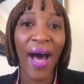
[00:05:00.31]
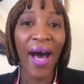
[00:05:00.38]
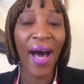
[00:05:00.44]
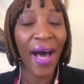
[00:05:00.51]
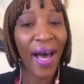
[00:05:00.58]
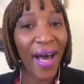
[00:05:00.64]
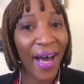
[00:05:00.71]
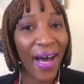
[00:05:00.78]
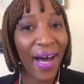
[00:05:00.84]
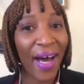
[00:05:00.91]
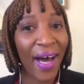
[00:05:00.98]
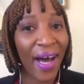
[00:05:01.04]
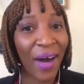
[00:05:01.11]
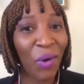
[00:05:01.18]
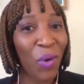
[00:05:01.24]

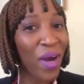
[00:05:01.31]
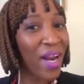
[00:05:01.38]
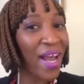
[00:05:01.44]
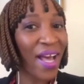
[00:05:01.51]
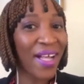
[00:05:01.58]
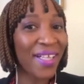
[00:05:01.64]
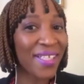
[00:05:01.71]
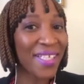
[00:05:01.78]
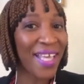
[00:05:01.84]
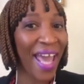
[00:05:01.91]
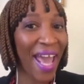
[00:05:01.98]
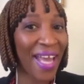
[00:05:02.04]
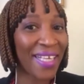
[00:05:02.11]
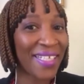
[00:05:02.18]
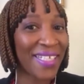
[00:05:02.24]
What else,
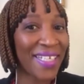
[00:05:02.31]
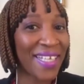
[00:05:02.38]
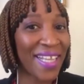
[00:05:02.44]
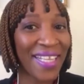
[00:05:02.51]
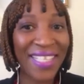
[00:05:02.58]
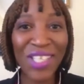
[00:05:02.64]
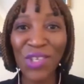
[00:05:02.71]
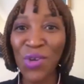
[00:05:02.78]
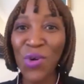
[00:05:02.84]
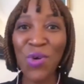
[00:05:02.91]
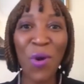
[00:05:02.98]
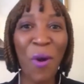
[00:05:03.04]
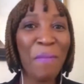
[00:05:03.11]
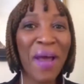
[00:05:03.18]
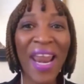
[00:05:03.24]
Candy? This is who
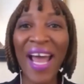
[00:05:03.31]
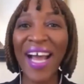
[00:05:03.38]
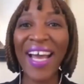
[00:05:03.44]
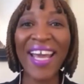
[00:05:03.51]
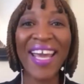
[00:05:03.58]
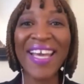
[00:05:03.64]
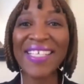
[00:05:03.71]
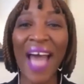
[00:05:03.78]
Nomalanga is.